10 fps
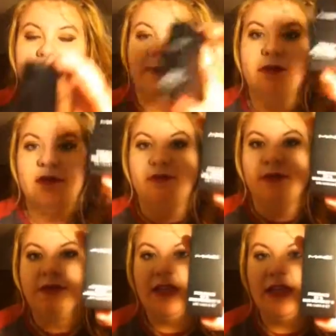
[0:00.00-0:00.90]
SPF
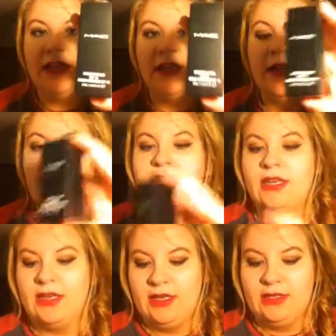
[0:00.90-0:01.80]
15
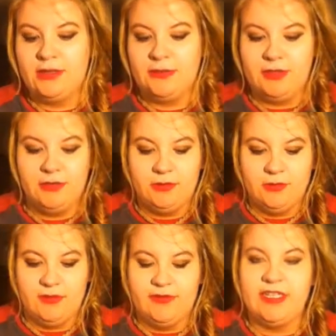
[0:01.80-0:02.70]
in
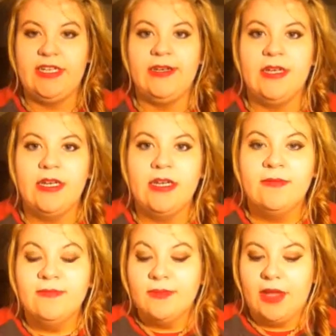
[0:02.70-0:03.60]
NW 15.
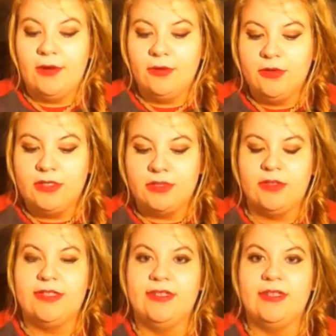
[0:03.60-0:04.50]
I ordered this
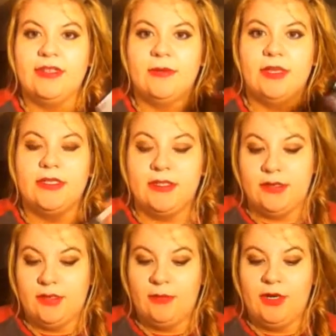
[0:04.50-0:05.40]
recently, that's why it's
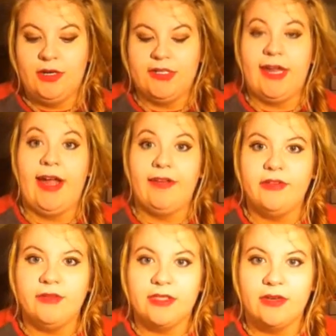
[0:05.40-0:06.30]
still in the box. I have
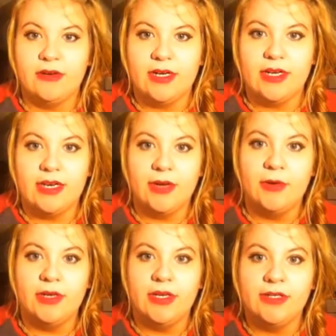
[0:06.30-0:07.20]
used it already, I know
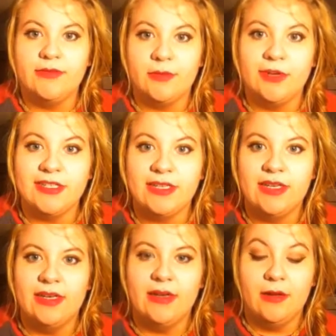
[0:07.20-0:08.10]
what it does for my
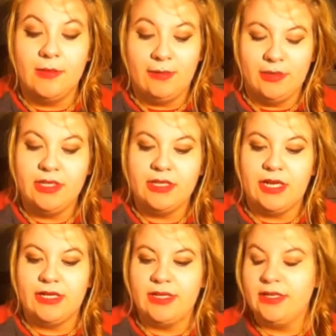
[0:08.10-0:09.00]
skin. I really
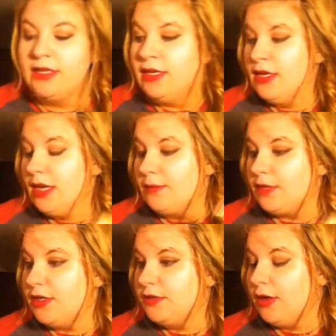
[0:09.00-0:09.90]
like it. I'm
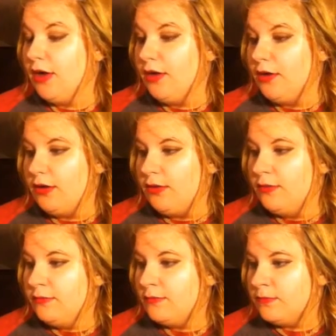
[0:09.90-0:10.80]
going to do a
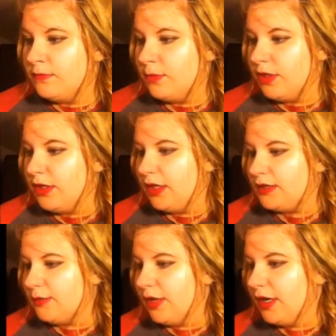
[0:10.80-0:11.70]
haul with it,
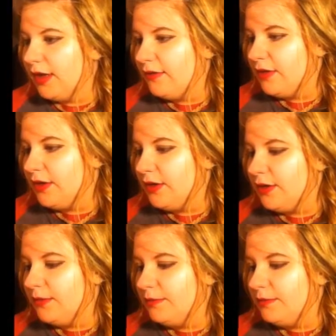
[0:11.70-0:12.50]
that's why I haven't